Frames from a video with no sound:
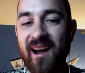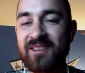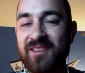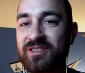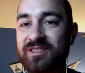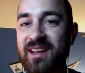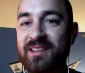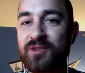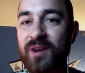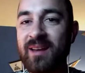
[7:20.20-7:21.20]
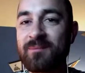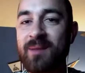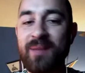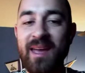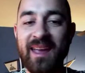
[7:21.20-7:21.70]
And she's like trained
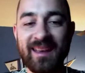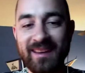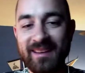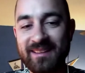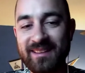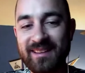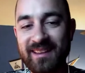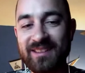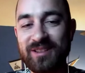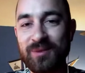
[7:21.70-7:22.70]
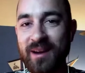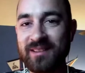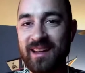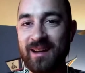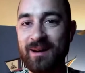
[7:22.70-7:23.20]
by Bane. And she
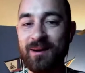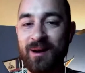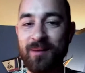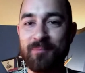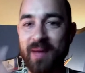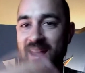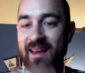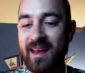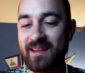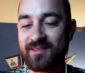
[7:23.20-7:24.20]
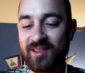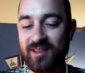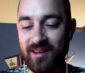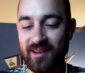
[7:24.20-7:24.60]
wears like a Bane-esque